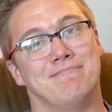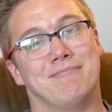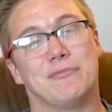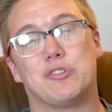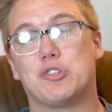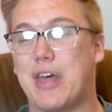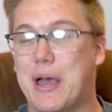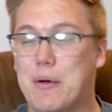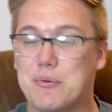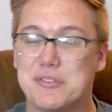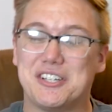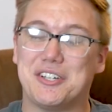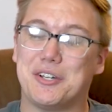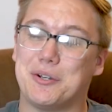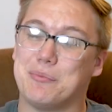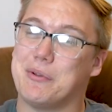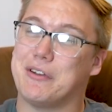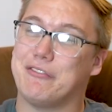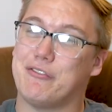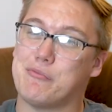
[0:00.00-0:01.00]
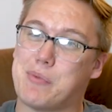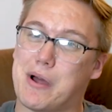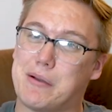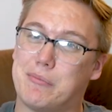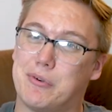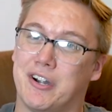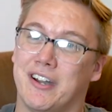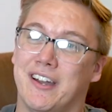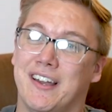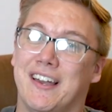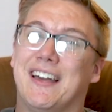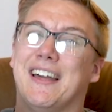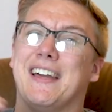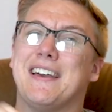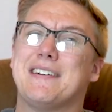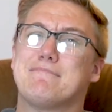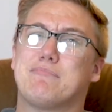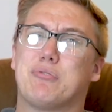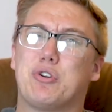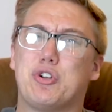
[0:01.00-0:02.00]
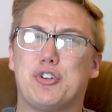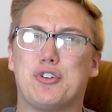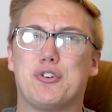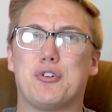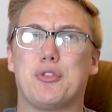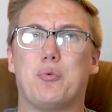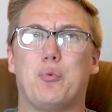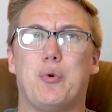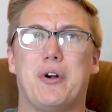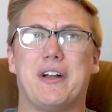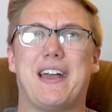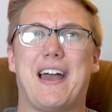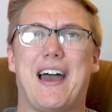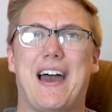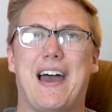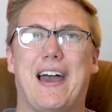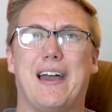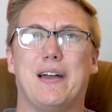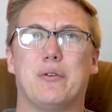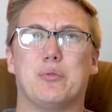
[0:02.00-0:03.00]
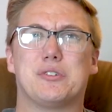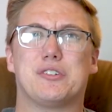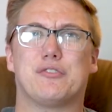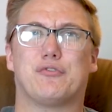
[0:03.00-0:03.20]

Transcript: So that was a little bit of a bummer. Pretty sure the one guy was